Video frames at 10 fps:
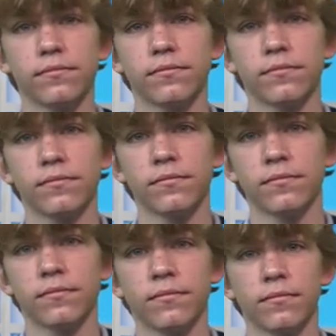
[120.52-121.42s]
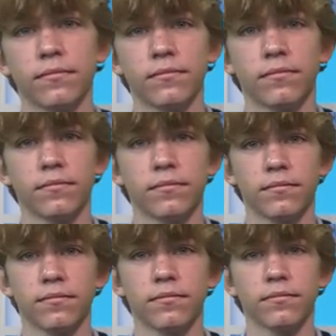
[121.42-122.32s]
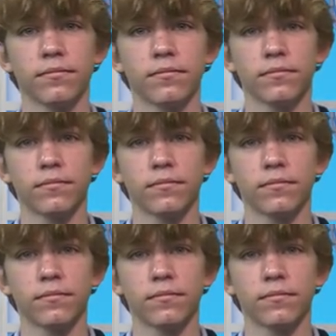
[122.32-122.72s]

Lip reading: (silent)